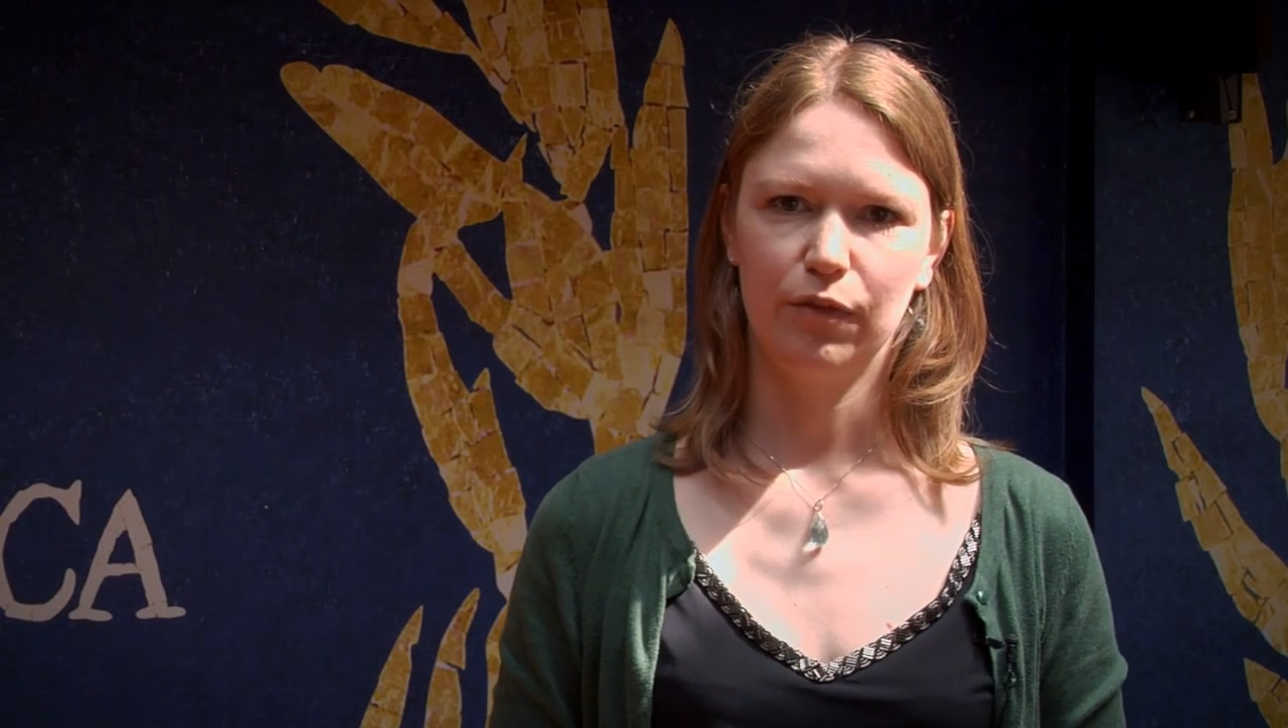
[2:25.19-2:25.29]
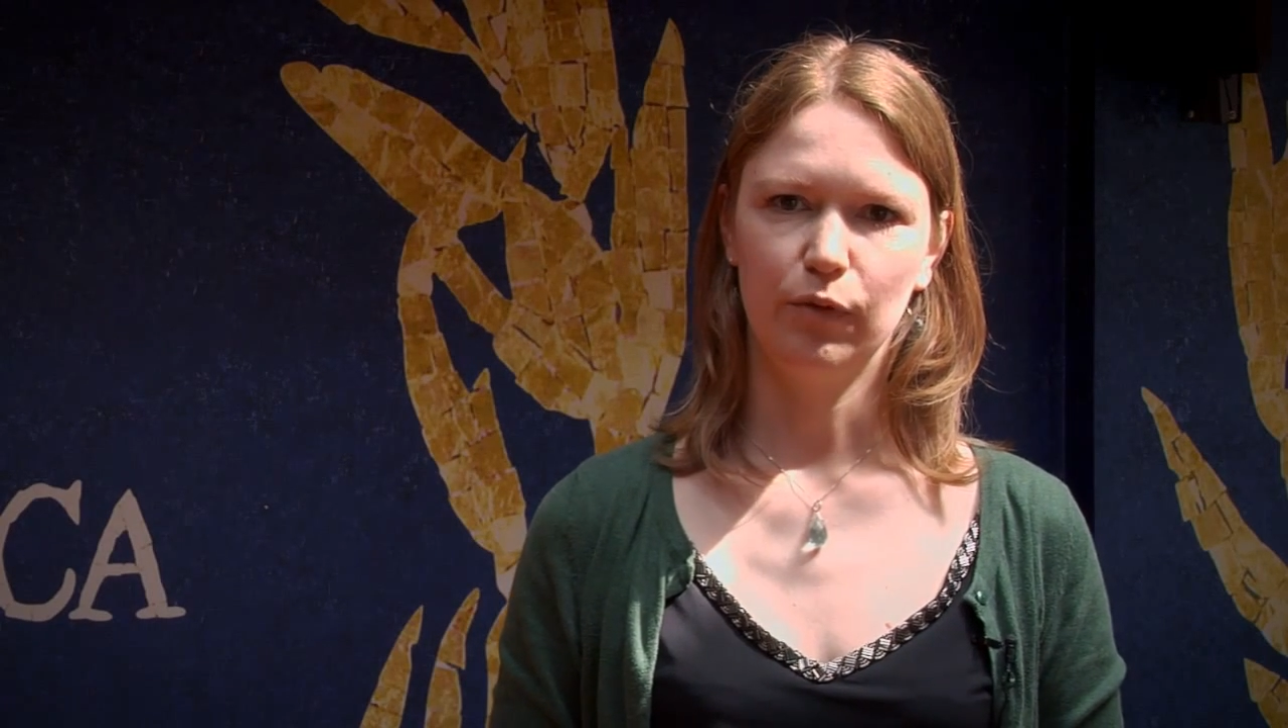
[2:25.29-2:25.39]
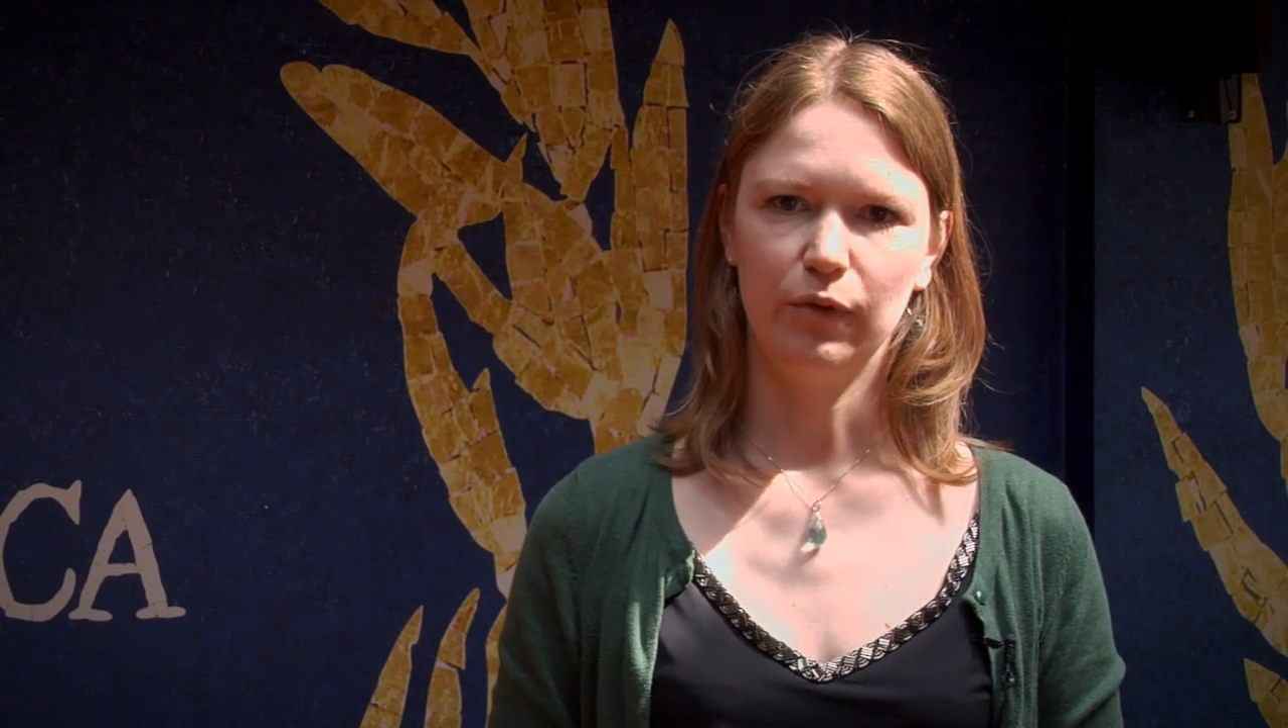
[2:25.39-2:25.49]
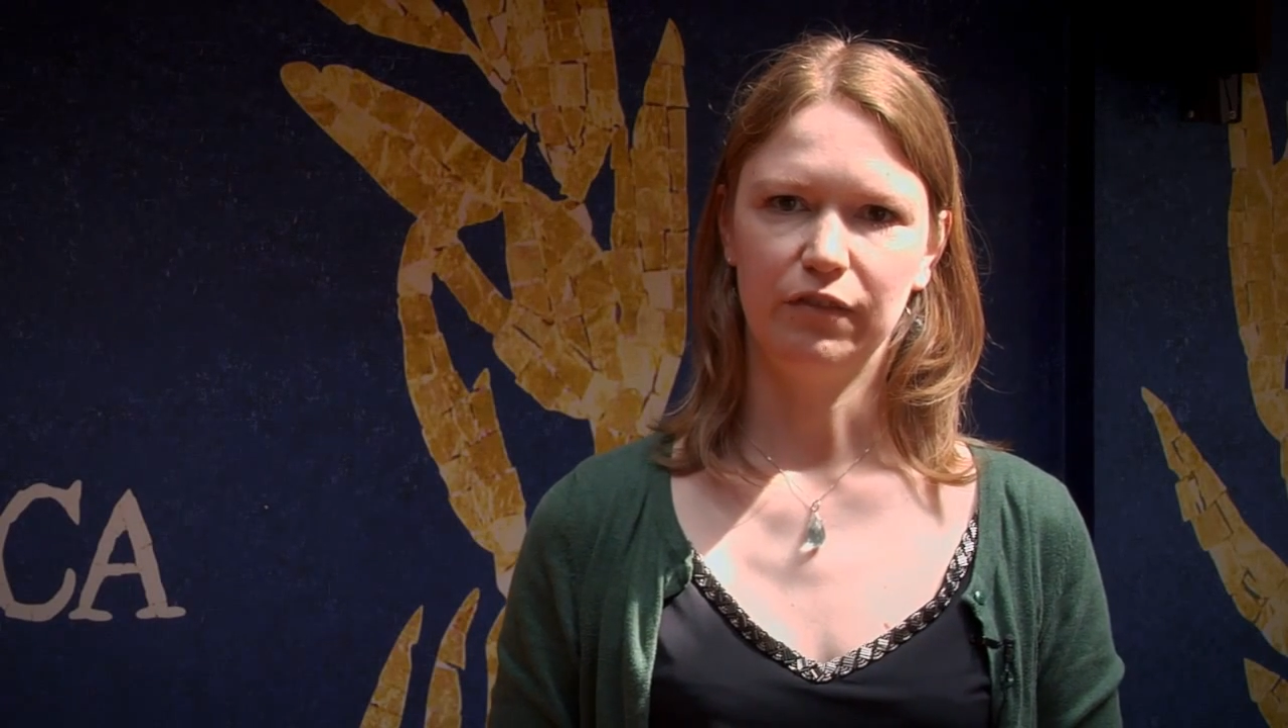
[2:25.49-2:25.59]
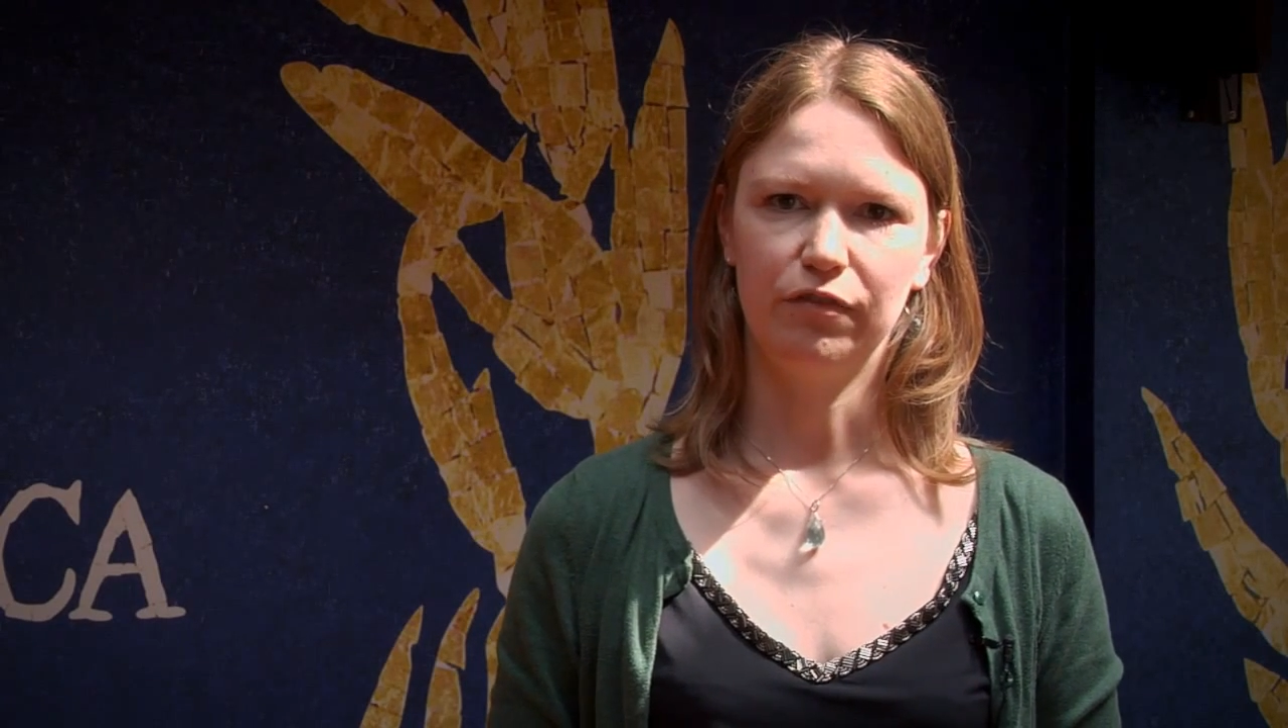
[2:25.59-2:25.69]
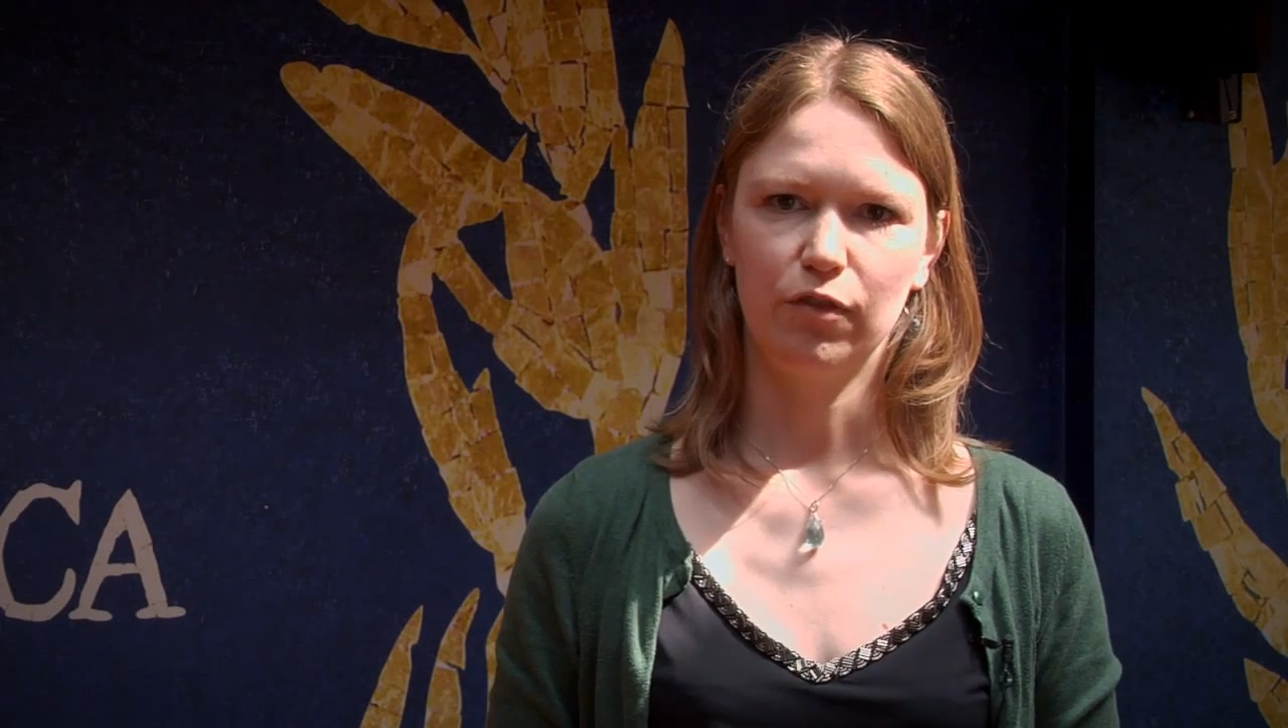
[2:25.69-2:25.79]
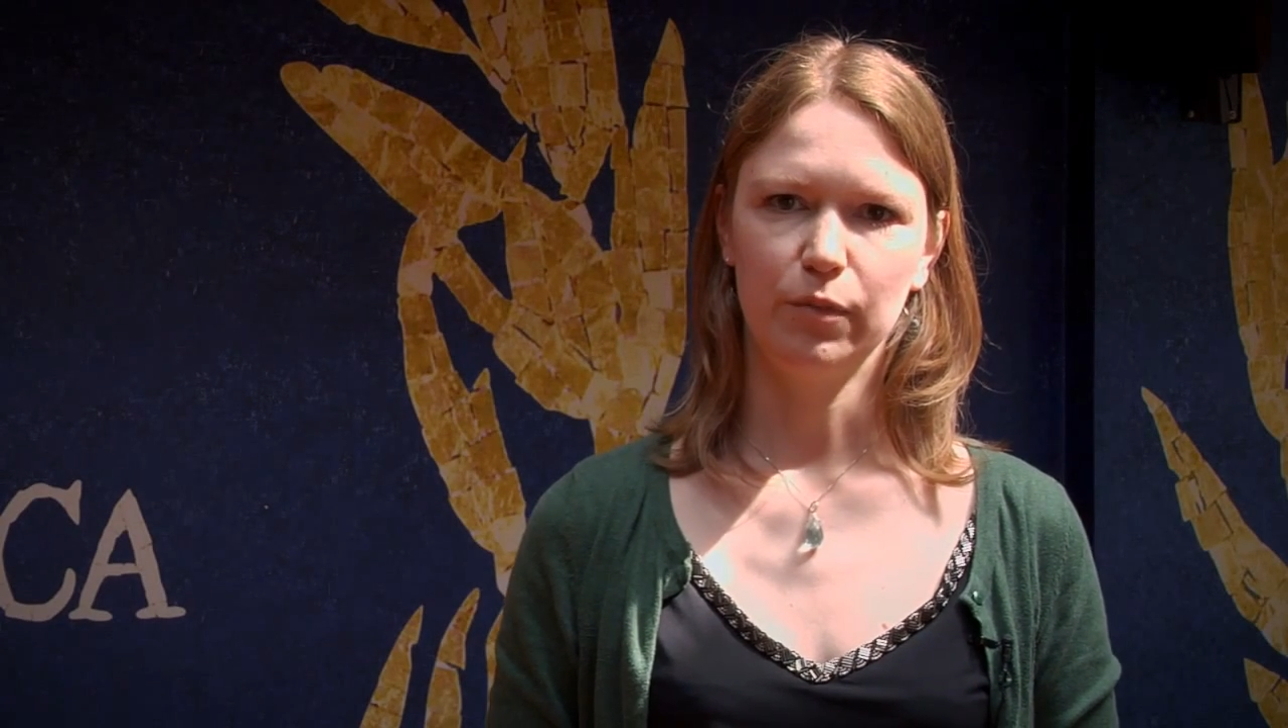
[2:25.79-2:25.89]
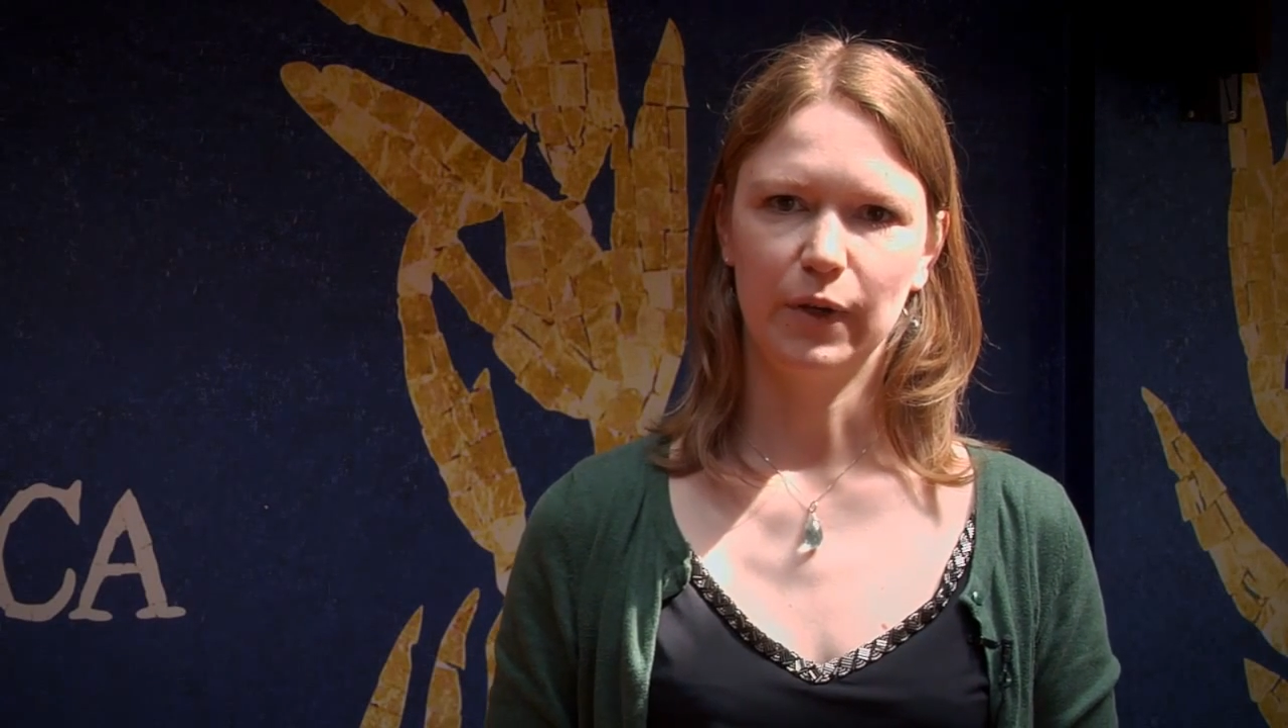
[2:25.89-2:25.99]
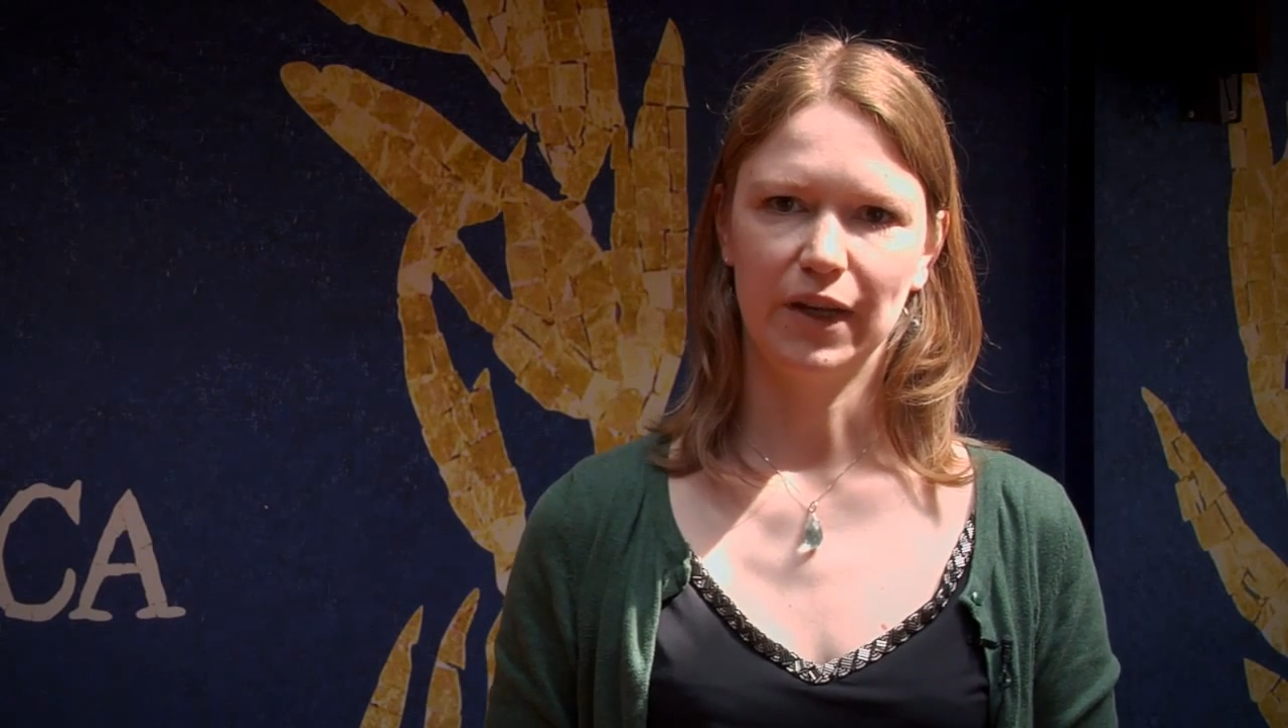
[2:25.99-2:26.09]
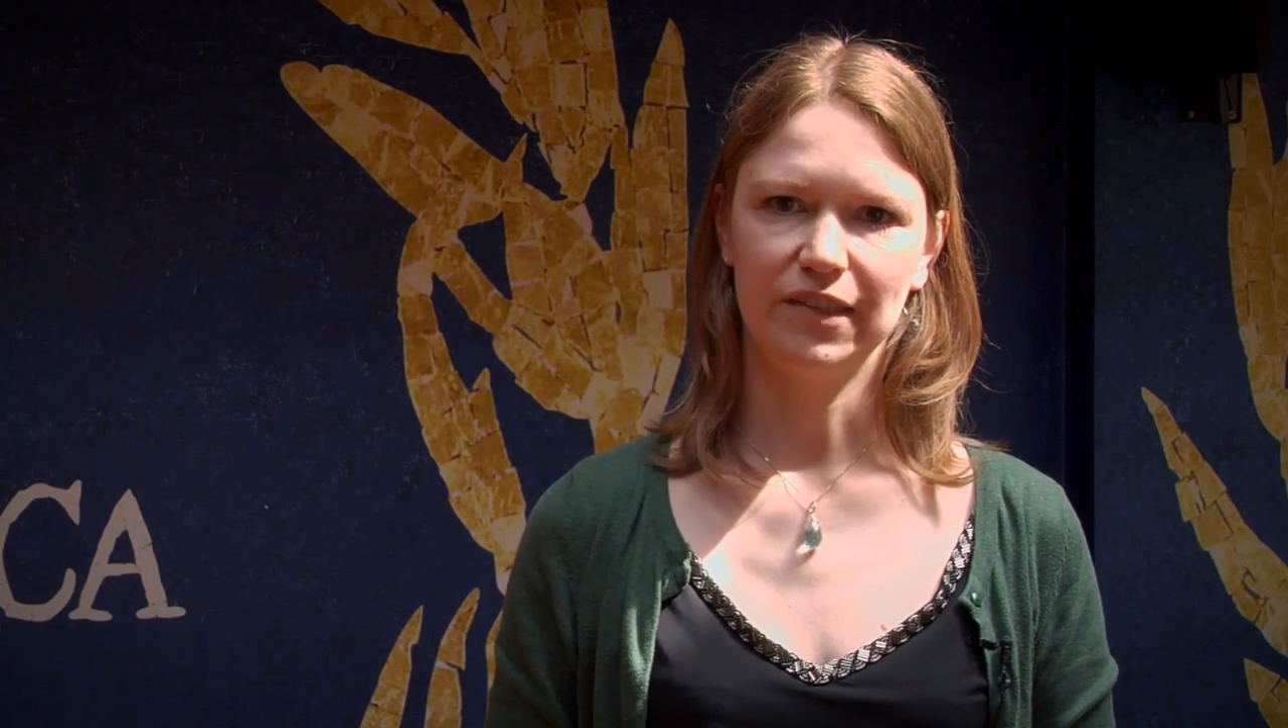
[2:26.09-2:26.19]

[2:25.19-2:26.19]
through informal